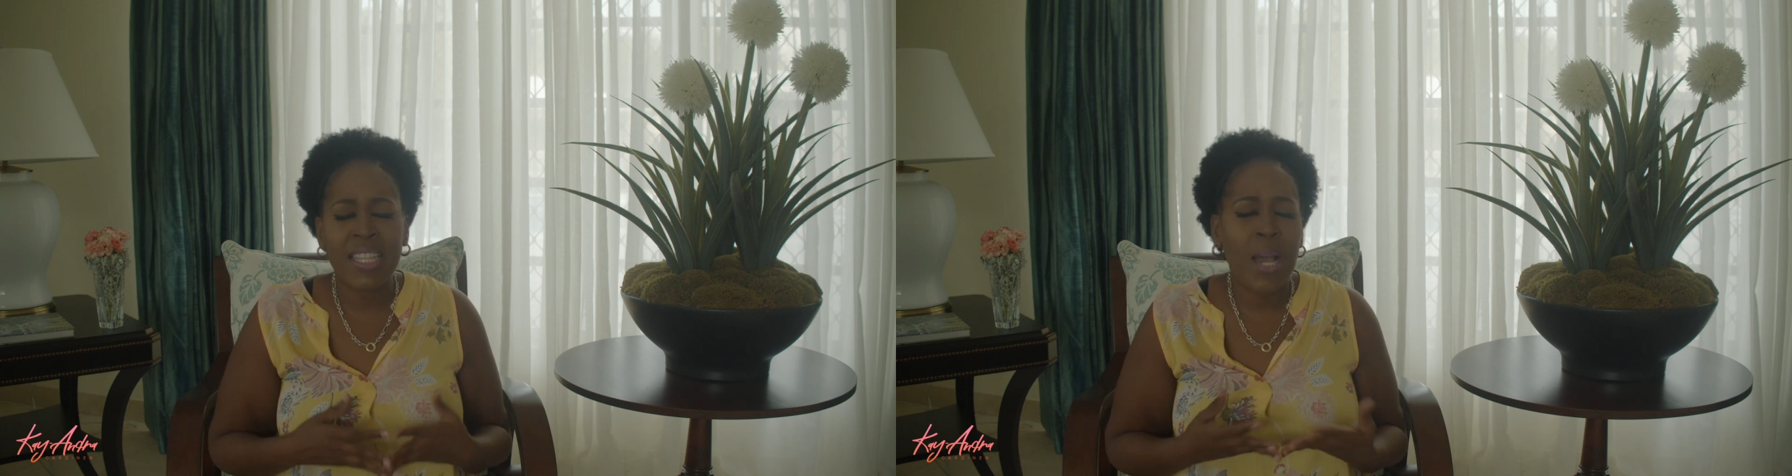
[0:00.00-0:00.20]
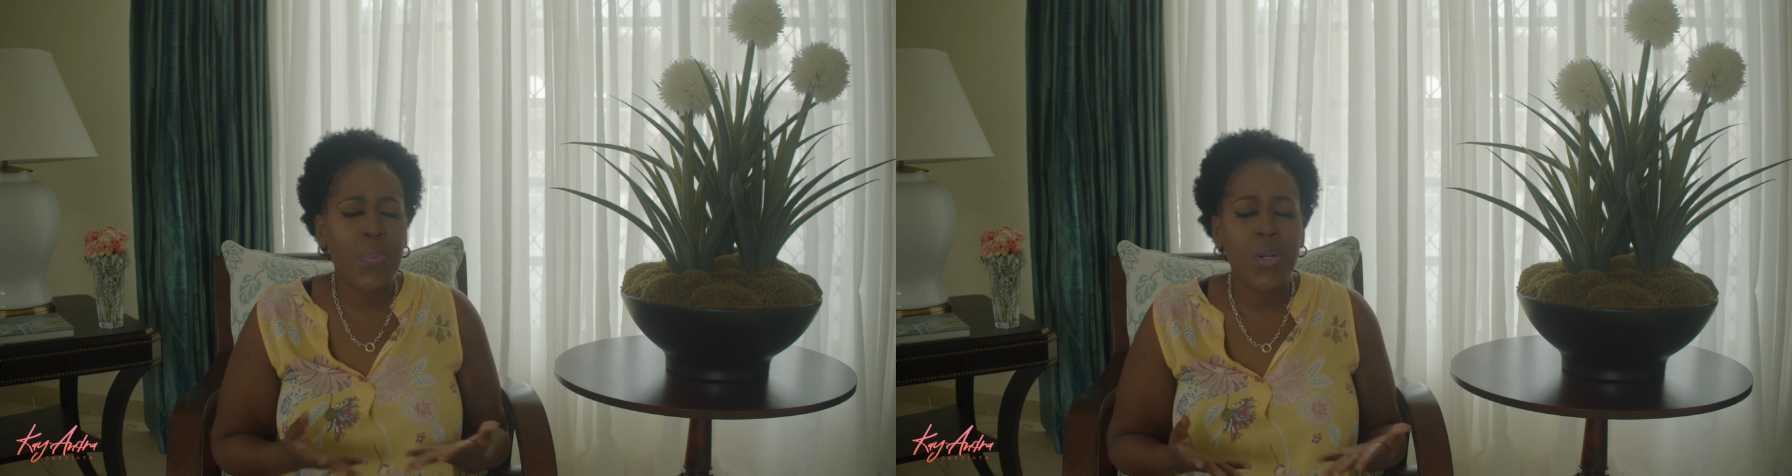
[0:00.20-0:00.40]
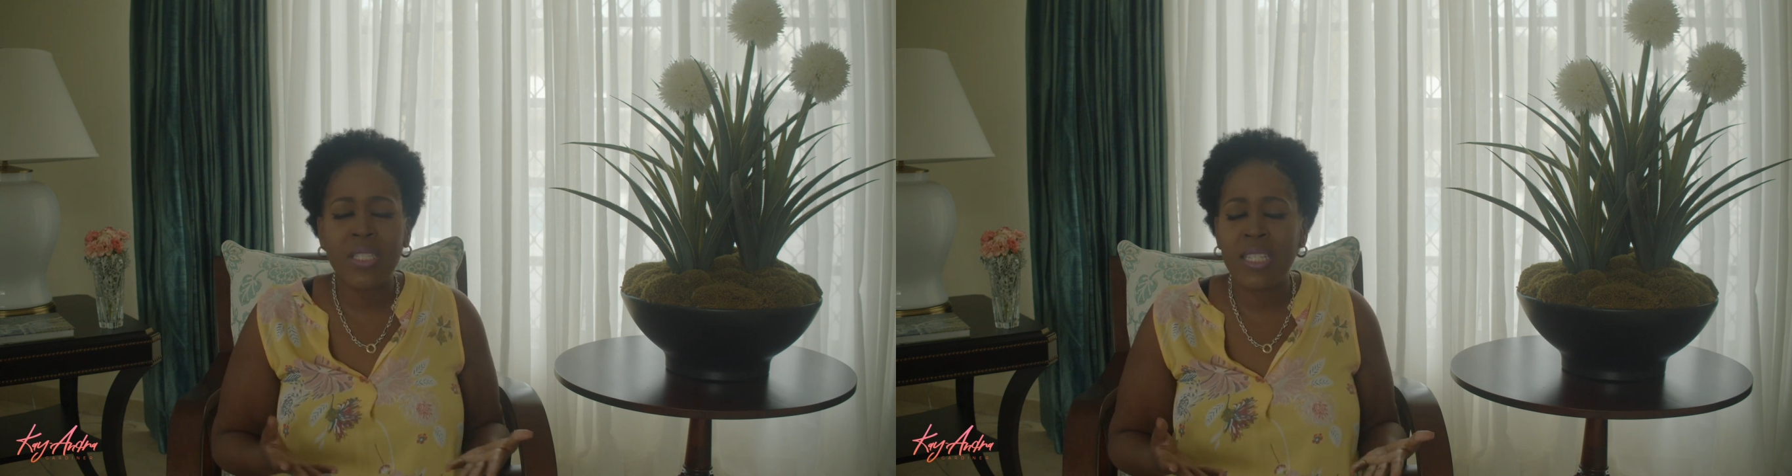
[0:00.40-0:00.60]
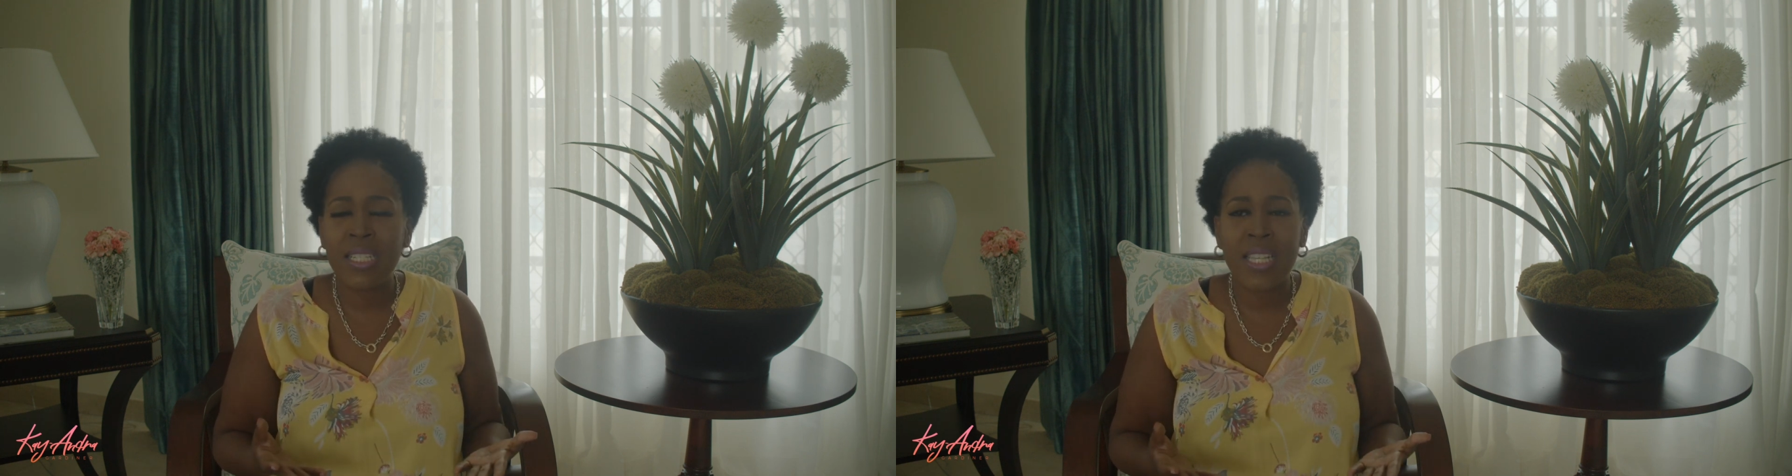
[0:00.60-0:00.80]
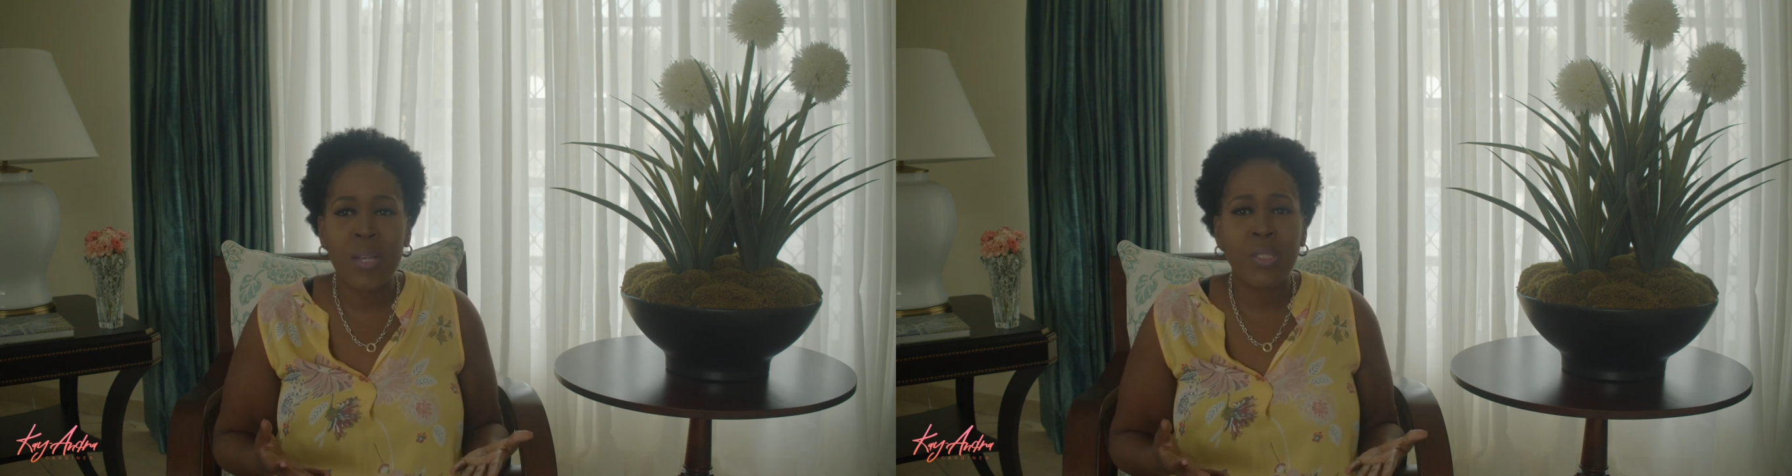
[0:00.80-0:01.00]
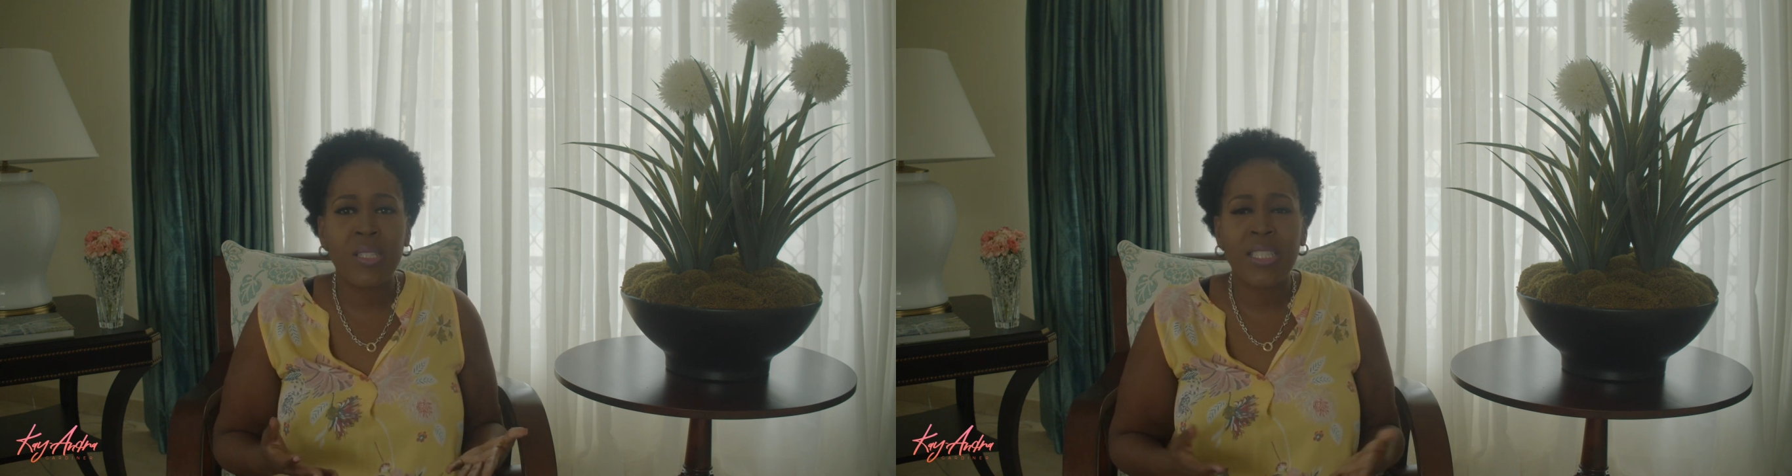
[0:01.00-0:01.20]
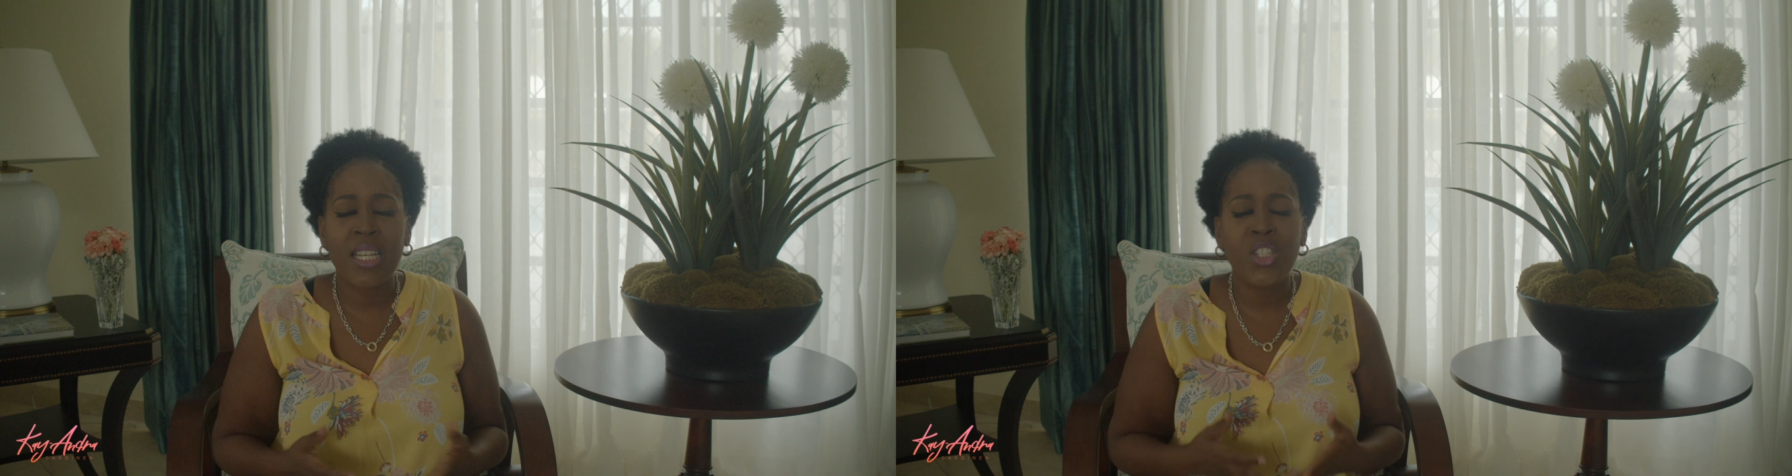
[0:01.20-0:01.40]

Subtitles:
and that person is able to say,